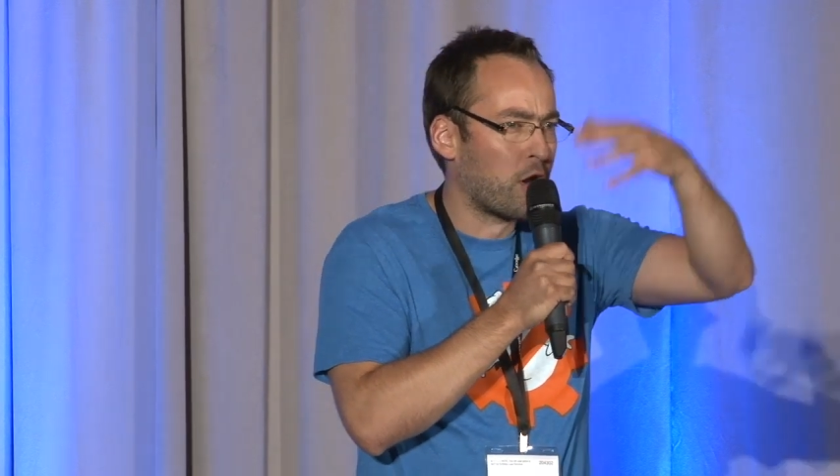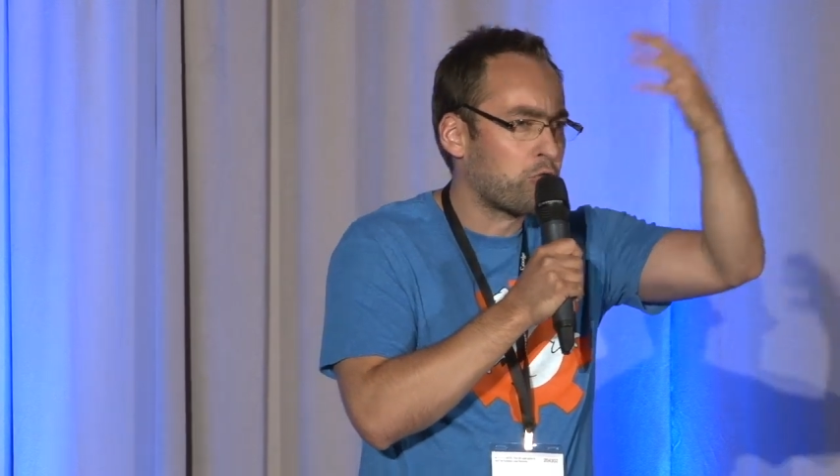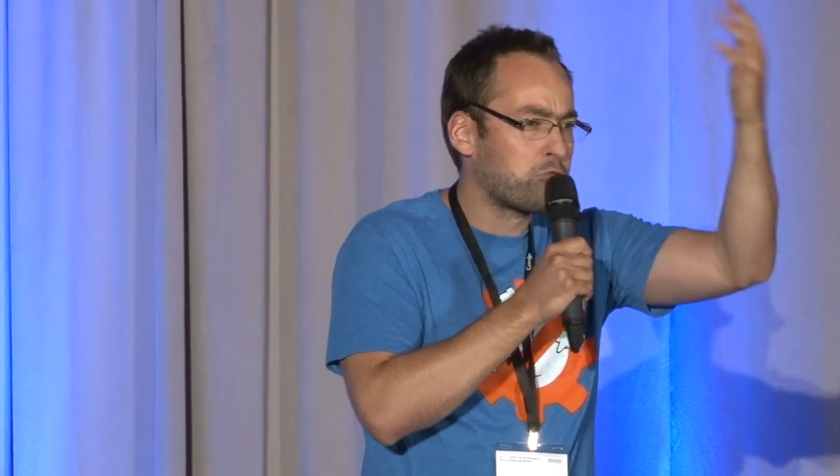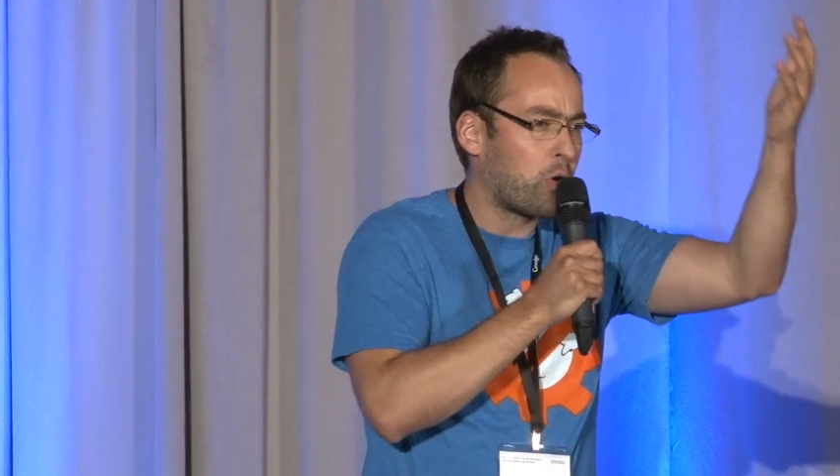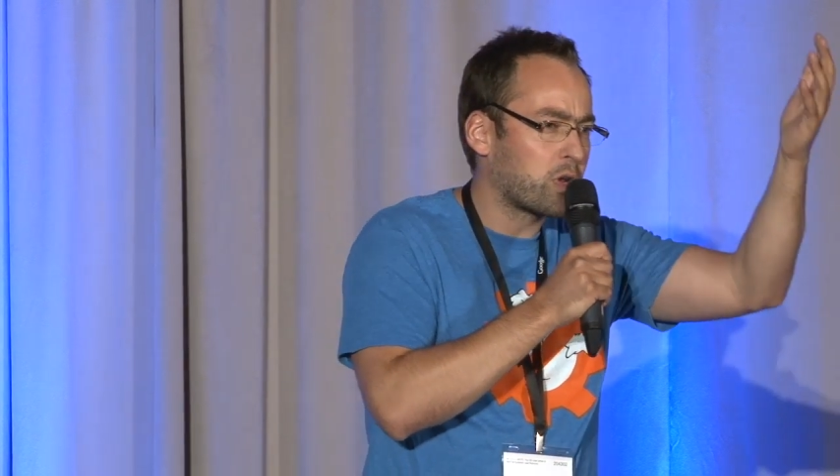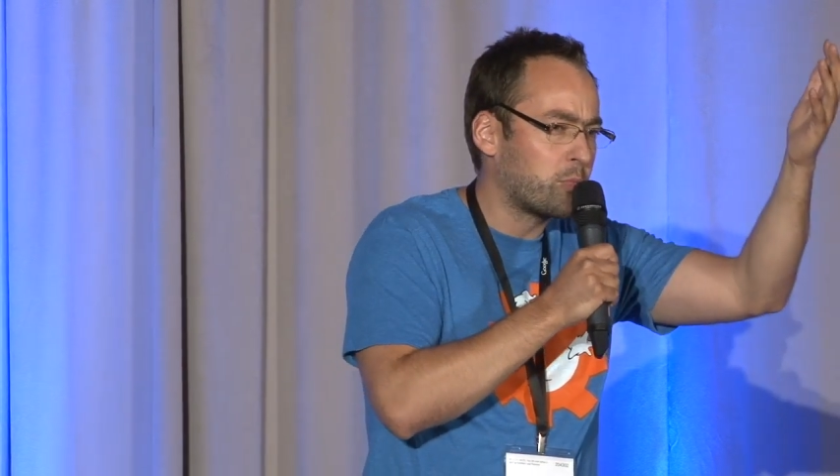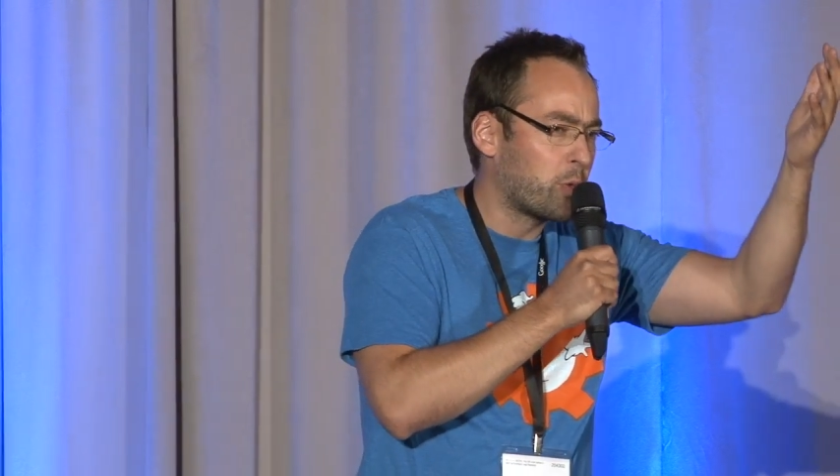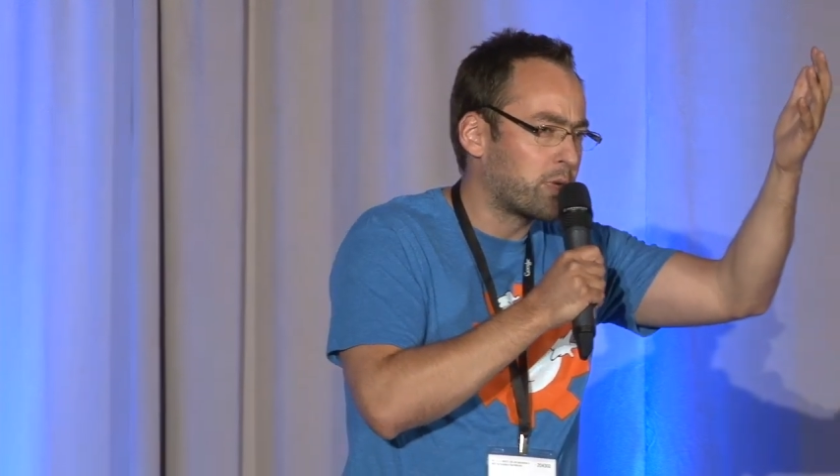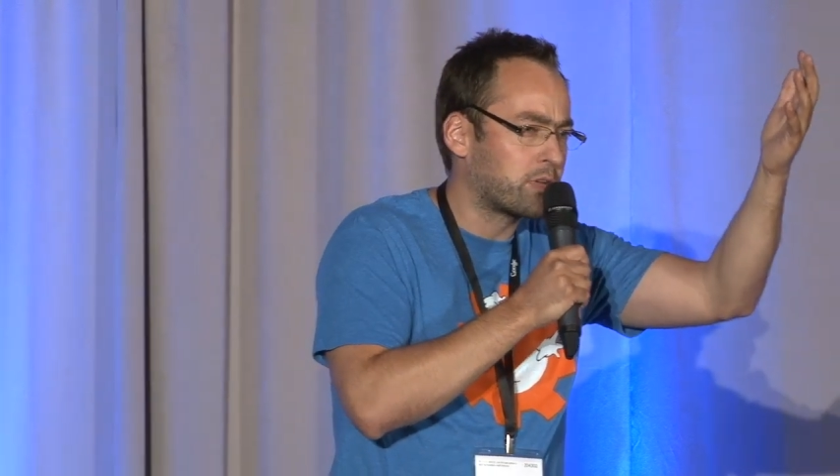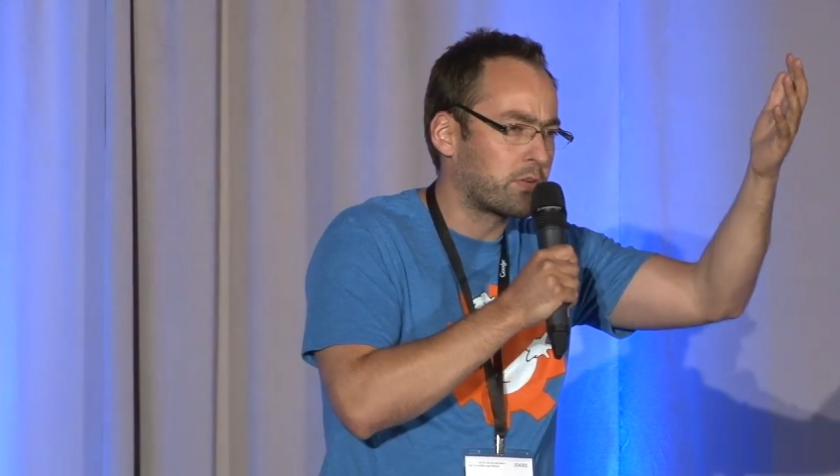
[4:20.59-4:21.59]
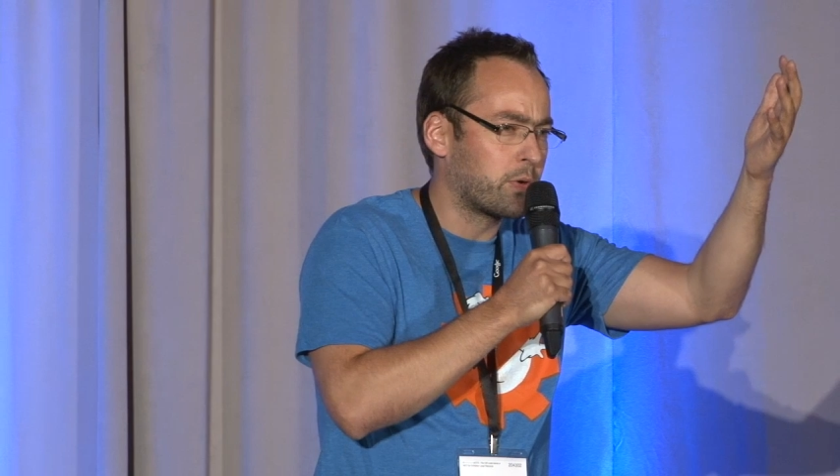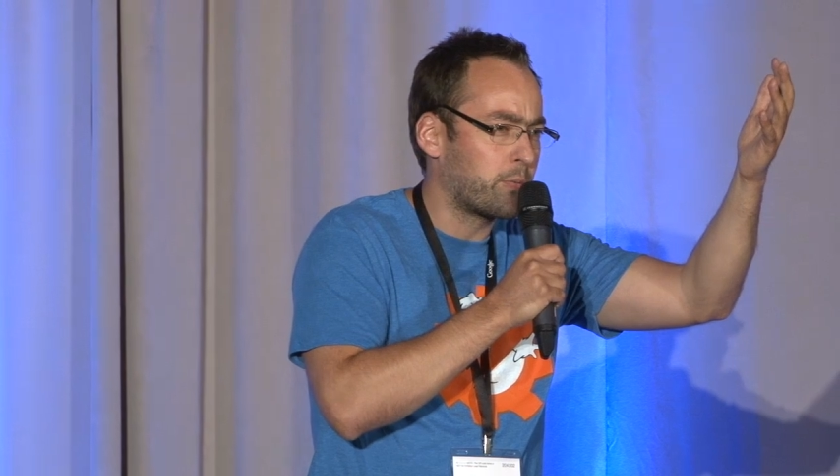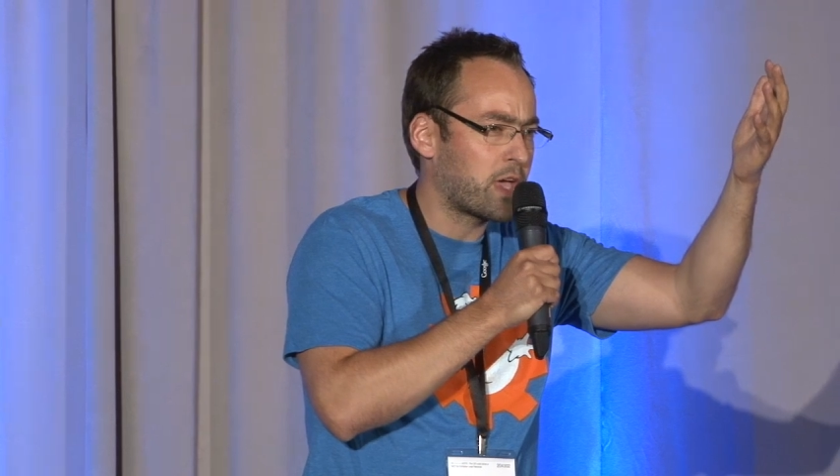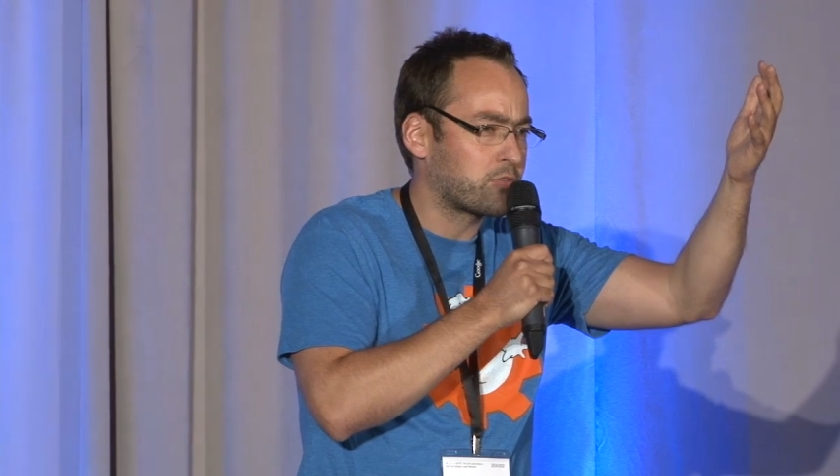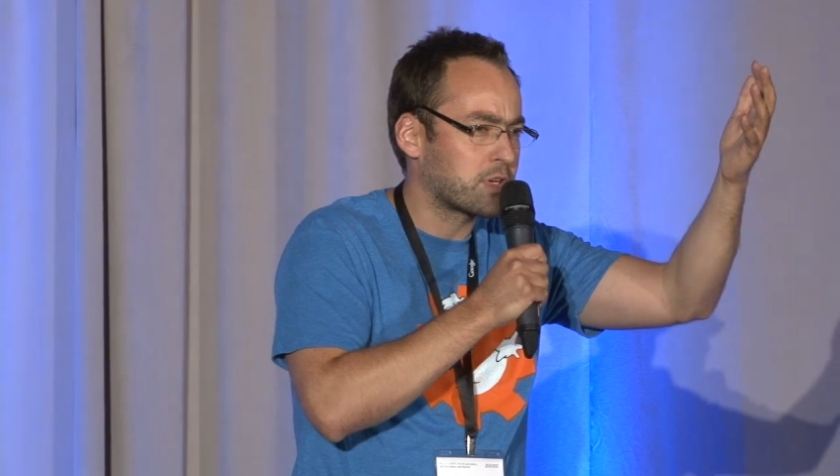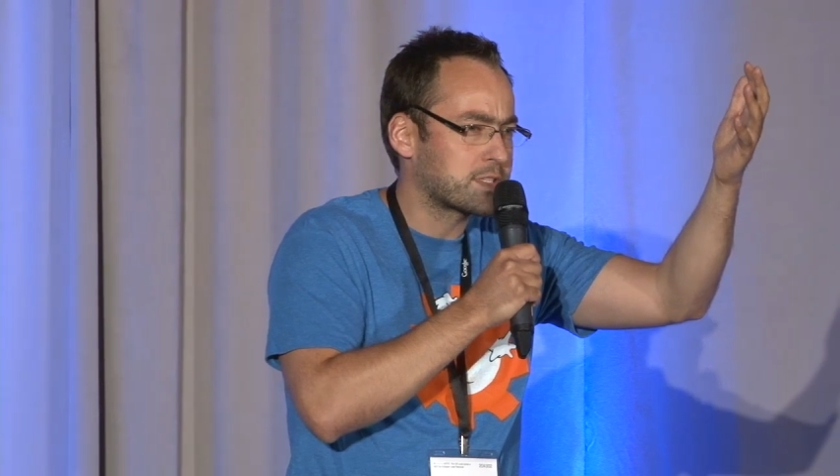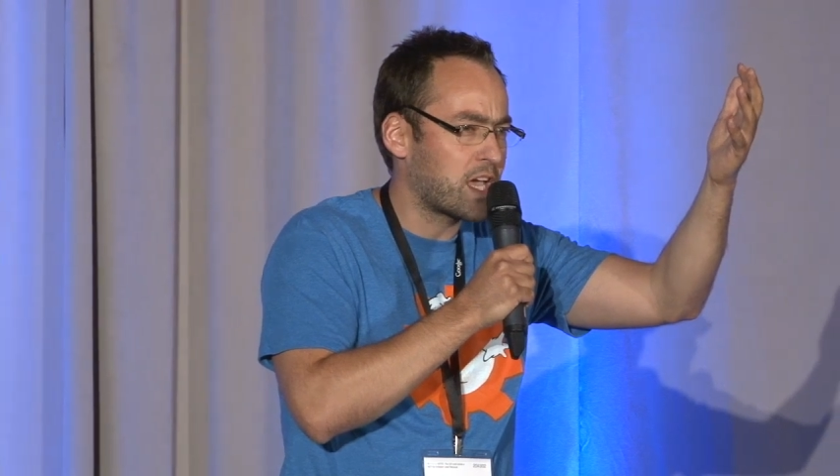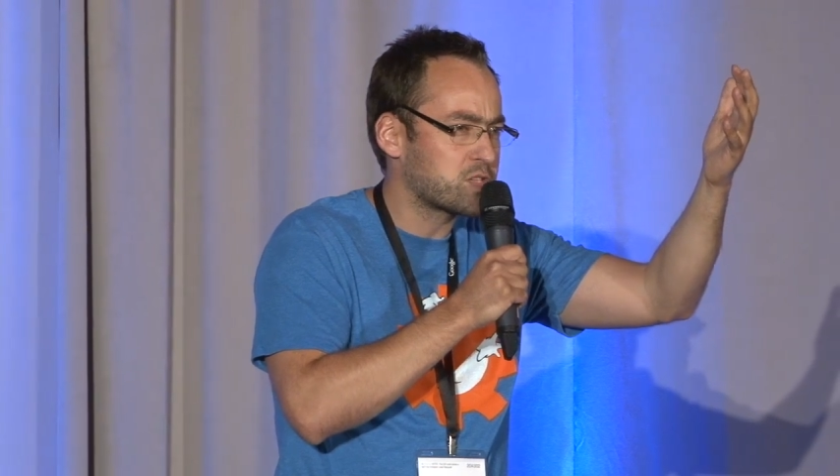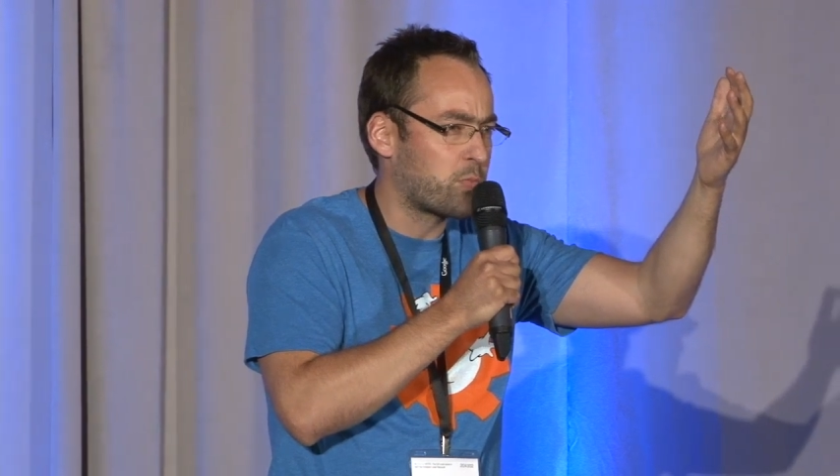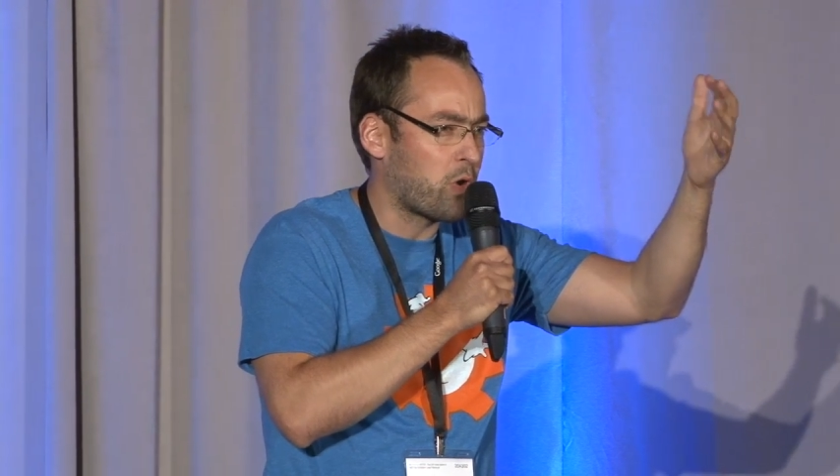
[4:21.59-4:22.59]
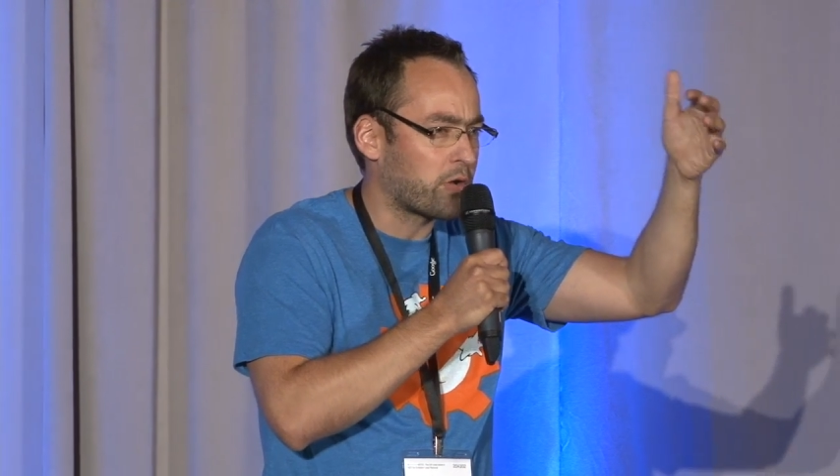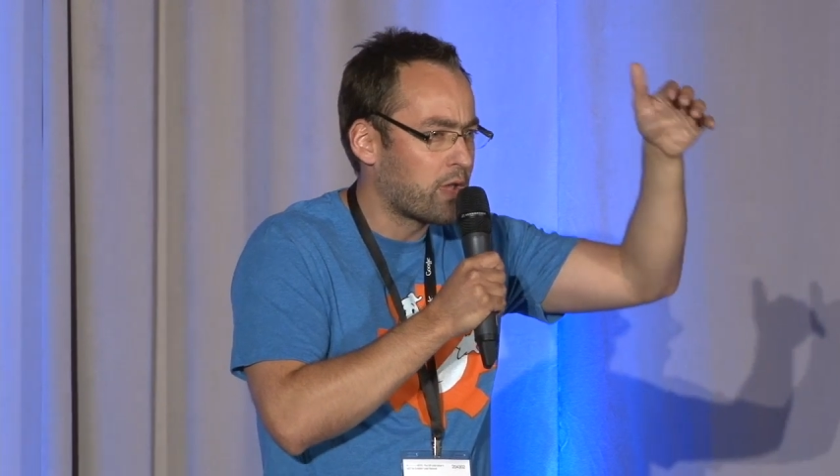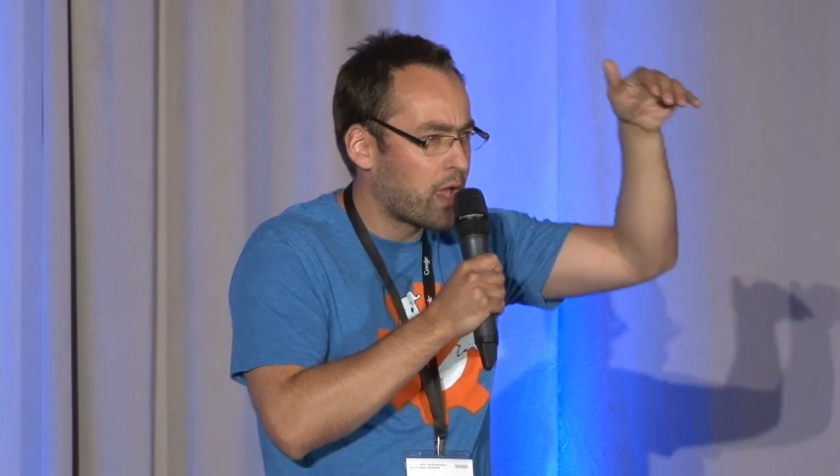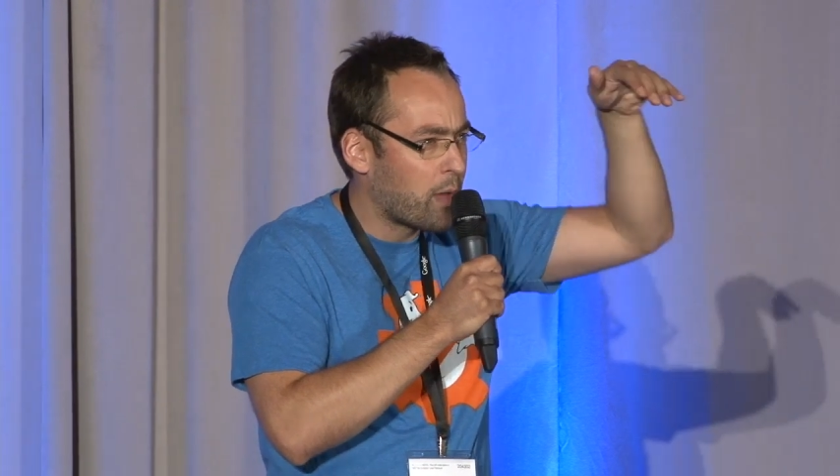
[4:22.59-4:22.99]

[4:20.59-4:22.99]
roll them up into a metrics dashboard,